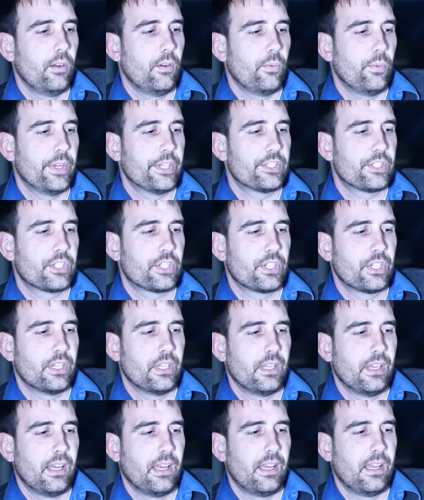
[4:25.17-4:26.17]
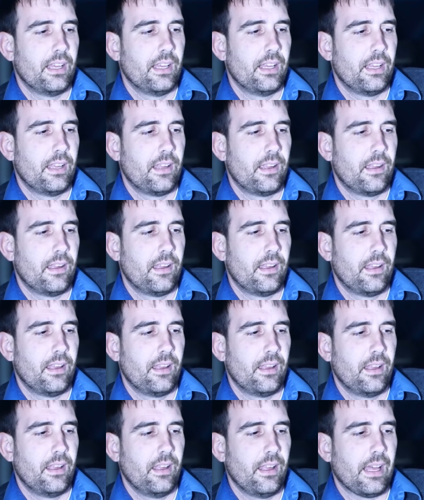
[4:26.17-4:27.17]
which
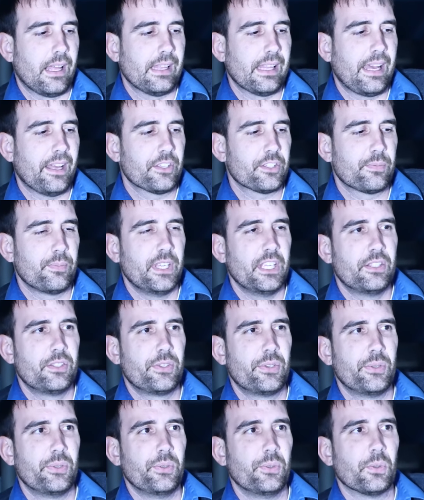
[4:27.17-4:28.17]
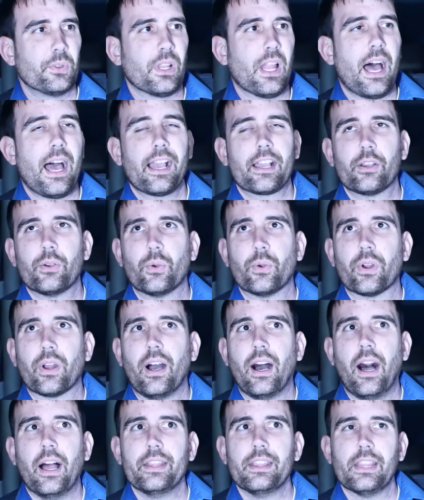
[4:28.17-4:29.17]
allows me to lock or
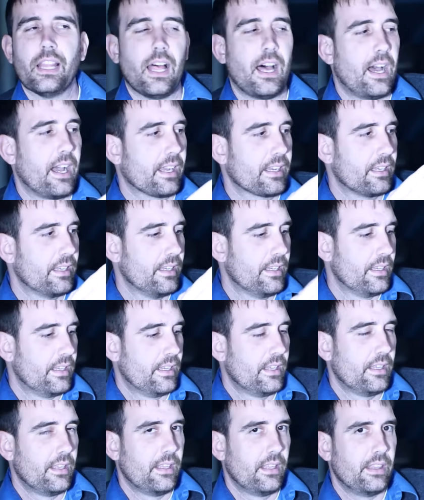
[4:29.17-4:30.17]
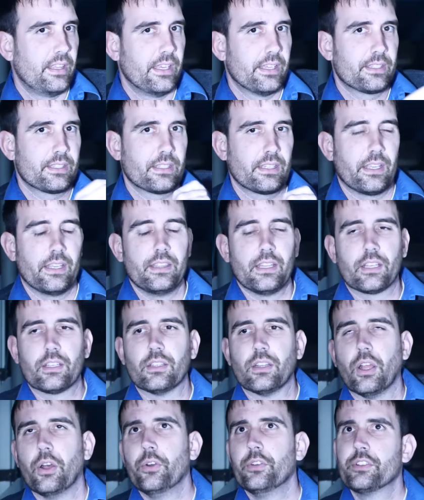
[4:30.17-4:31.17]
unlock this in the
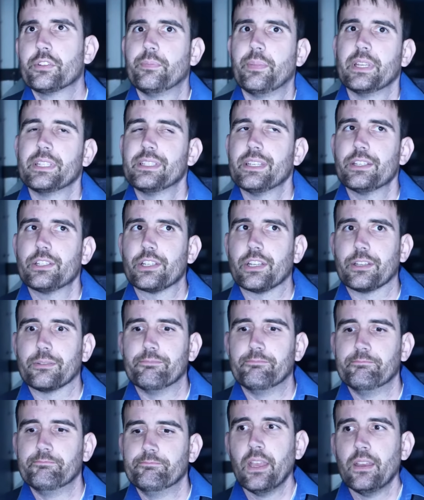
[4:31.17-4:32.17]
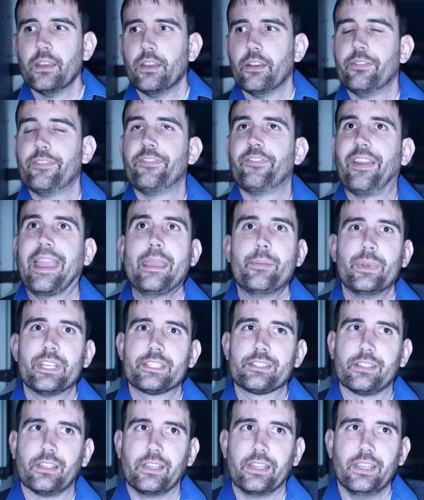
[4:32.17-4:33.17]
closed position.
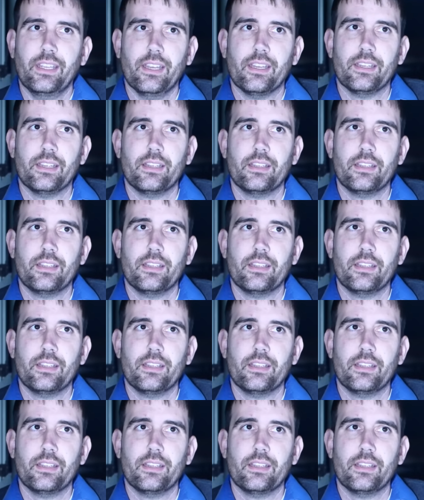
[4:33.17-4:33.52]
Famously,